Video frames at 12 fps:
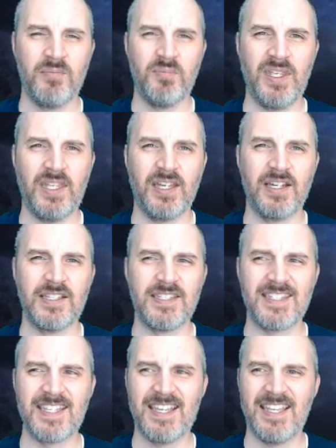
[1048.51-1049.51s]

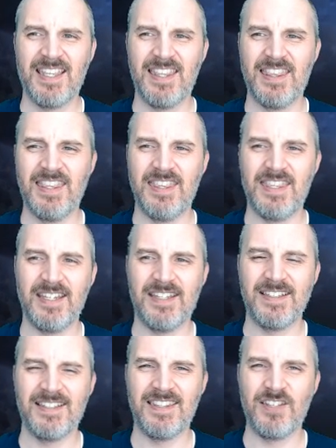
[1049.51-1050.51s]
because
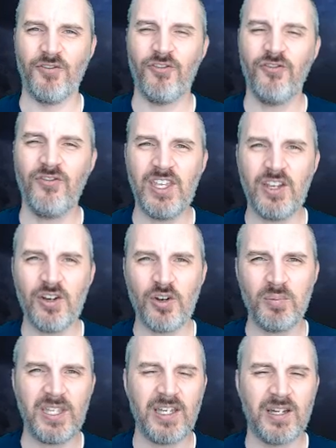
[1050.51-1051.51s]
the fear
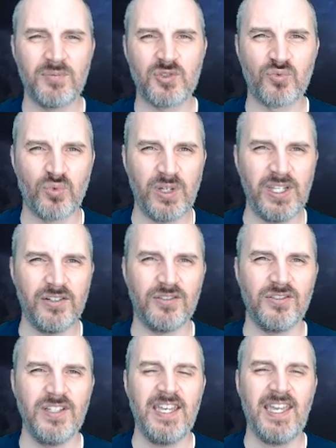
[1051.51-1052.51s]
becomes
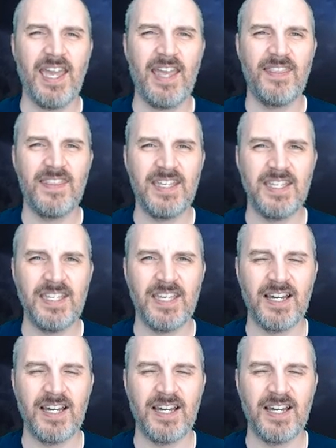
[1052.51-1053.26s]
real and the